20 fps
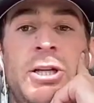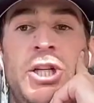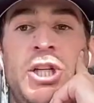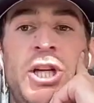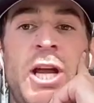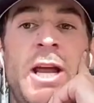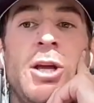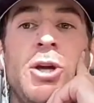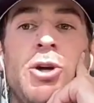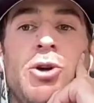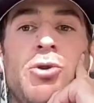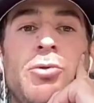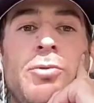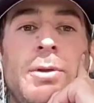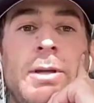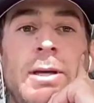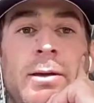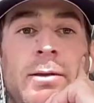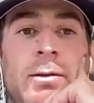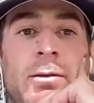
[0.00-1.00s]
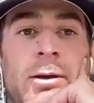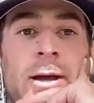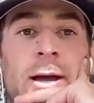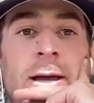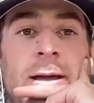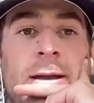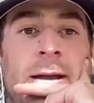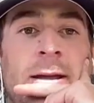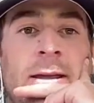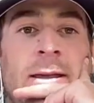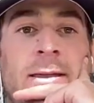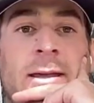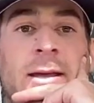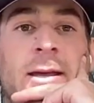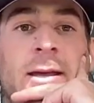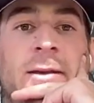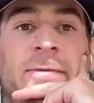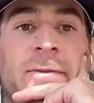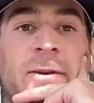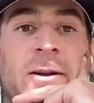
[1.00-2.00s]
Shangoon the other night. I think
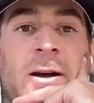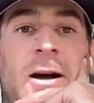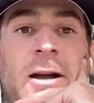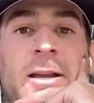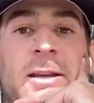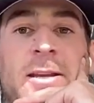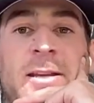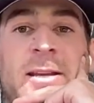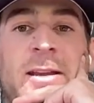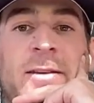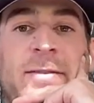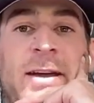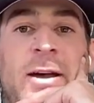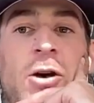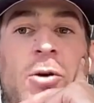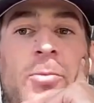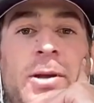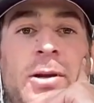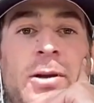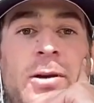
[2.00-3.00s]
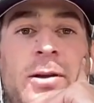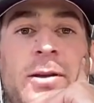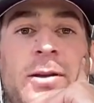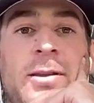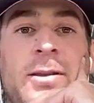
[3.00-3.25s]
he forgot he didn't have a helmet on.